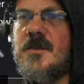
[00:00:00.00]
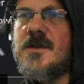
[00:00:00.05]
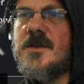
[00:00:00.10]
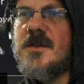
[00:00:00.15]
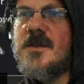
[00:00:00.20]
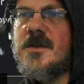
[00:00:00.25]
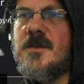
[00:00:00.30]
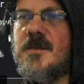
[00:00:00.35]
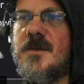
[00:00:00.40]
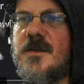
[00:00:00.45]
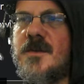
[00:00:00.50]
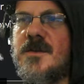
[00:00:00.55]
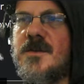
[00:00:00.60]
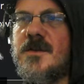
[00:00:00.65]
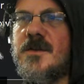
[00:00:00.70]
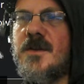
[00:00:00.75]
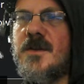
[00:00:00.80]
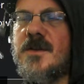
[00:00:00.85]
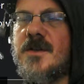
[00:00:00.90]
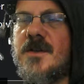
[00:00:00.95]
in the post
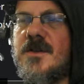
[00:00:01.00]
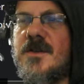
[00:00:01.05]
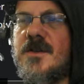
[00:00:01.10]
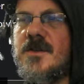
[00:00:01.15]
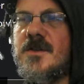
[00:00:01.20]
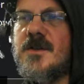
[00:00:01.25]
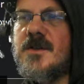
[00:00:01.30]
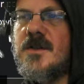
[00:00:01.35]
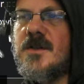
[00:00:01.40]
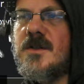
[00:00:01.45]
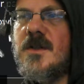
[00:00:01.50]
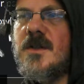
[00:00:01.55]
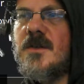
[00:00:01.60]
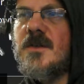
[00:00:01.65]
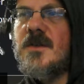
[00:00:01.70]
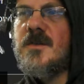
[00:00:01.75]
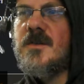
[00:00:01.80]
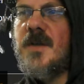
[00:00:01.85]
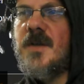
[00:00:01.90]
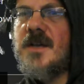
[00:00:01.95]
collection, you should
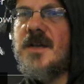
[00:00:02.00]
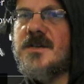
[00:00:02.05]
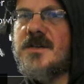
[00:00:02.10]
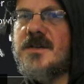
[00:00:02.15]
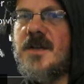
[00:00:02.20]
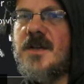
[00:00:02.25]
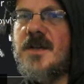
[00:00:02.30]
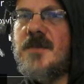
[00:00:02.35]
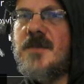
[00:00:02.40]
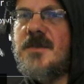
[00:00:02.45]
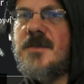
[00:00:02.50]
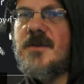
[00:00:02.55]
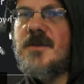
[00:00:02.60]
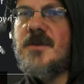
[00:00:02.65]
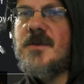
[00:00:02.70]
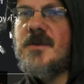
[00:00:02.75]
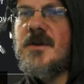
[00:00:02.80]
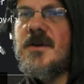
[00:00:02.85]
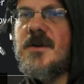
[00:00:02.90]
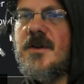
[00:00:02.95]
either pass an empty
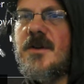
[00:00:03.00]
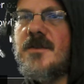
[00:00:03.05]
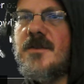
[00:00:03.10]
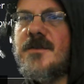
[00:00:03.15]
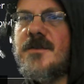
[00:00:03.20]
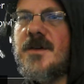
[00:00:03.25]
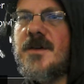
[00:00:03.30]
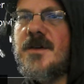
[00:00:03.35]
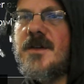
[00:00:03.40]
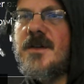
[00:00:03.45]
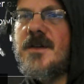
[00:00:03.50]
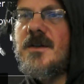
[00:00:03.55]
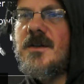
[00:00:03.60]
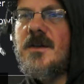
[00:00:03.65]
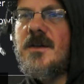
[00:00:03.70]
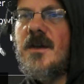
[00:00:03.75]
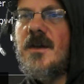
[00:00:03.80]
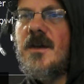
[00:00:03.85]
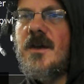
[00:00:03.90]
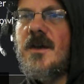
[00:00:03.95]
query to the find
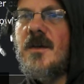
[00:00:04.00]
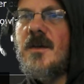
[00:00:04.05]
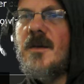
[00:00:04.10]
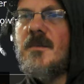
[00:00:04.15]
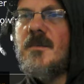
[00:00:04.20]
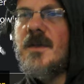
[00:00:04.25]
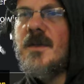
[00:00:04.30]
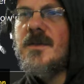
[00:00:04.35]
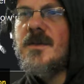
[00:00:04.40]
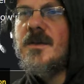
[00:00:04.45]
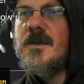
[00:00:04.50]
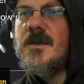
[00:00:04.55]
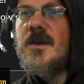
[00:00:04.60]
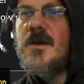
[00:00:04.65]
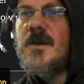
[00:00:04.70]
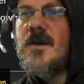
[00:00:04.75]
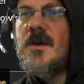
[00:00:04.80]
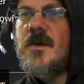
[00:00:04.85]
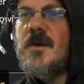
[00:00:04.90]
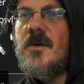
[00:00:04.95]
method
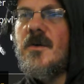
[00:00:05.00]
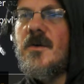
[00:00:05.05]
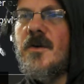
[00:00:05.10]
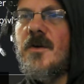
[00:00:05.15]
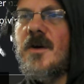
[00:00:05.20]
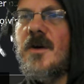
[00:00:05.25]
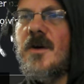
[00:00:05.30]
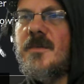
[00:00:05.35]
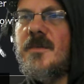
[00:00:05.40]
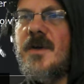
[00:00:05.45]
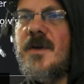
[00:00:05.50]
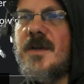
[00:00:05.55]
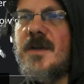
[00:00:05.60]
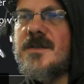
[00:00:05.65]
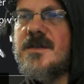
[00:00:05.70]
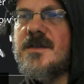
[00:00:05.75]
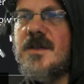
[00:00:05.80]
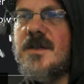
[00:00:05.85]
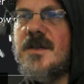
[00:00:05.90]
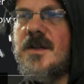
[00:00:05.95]
or not
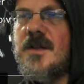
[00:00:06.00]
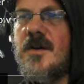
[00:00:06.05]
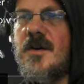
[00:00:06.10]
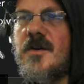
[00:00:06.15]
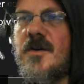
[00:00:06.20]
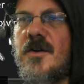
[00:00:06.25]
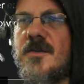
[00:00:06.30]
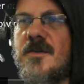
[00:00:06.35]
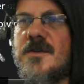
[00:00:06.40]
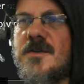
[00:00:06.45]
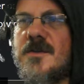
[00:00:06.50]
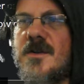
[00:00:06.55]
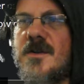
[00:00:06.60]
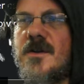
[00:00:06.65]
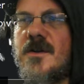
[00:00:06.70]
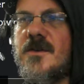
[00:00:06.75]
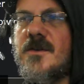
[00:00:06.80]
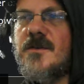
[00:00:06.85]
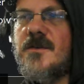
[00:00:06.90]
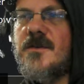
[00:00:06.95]
pass any arguments at
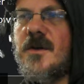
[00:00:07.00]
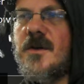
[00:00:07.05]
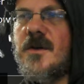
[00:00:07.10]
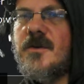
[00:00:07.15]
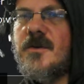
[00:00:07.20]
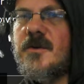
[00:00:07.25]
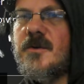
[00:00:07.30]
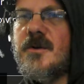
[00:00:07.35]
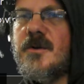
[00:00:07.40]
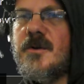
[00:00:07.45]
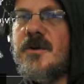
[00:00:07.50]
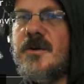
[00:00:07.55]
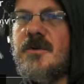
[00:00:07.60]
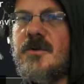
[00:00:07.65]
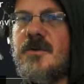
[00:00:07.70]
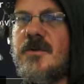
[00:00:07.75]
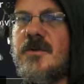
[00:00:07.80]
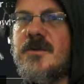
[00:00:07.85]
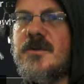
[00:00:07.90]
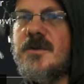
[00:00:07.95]
all. The following query
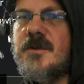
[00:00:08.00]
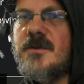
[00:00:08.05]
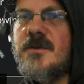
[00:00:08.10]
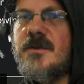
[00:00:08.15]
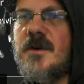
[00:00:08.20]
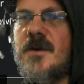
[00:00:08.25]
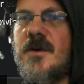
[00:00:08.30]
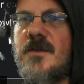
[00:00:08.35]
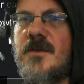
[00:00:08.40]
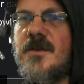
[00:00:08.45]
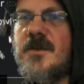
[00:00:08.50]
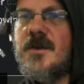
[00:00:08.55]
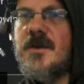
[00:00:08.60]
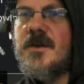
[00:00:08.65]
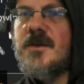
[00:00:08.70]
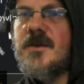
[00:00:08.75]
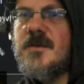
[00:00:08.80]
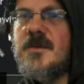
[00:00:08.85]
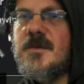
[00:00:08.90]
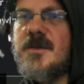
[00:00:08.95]
will retrieve all the
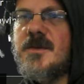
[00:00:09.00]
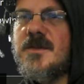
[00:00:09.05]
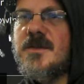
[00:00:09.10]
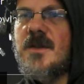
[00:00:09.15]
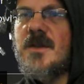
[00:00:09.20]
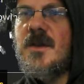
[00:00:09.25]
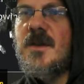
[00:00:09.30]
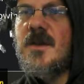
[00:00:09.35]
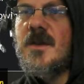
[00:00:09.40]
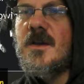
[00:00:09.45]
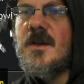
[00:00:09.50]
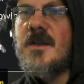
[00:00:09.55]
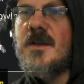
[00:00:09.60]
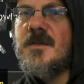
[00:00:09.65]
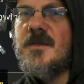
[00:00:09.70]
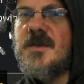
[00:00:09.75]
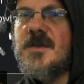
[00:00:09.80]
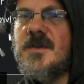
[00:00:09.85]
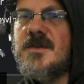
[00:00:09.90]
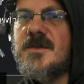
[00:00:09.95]
documents in the
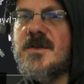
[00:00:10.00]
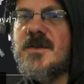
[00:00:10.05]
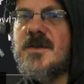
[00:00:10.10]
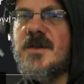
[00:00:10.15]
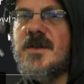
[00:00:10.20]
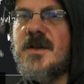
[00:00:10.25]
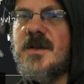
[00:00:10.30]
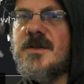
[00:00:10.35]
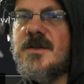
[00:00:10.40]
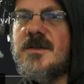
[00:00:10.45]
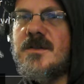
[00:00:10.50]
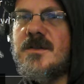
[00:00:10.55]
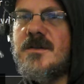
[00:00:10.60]
post collection.